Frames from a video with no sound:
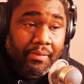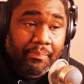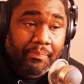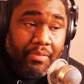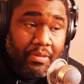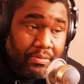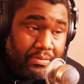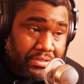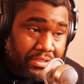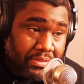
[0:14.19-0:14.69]

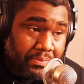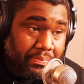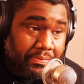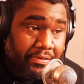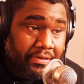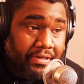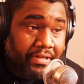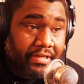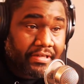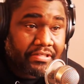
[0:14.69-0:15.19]
music
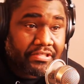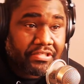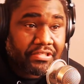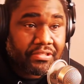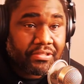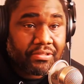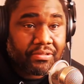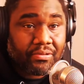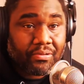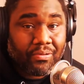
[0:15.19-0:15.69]

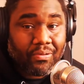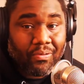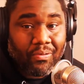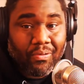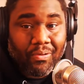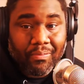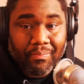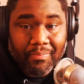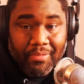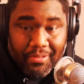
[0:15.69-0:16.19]
production
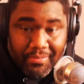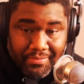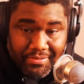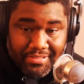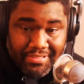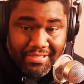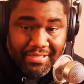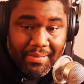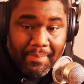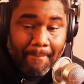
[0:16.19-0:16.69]
or
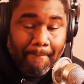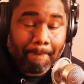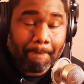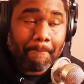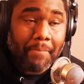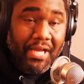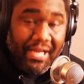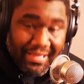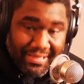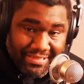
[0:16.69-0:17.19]
music,
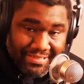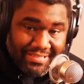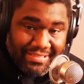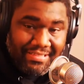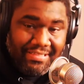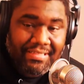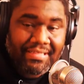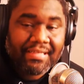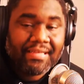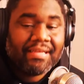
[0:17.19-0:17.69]

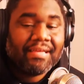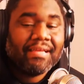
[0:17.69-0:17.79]
but